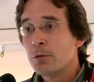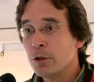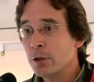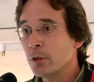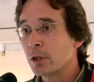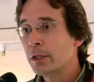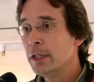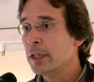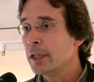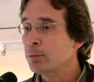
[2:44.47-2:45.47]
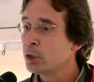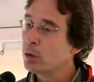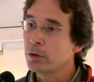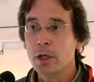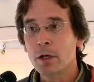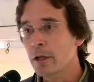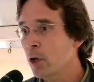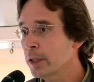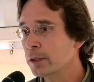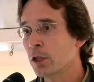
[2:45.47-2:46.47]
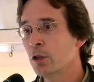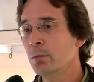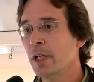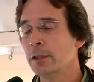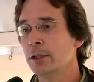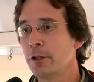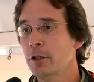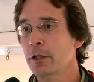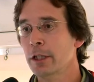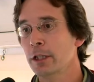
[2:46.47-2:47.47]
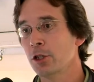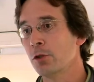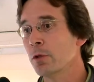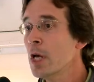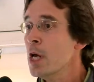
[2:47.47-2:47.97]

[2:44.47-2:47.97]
for New York City, and I'm told, no, it's a homeland security issue.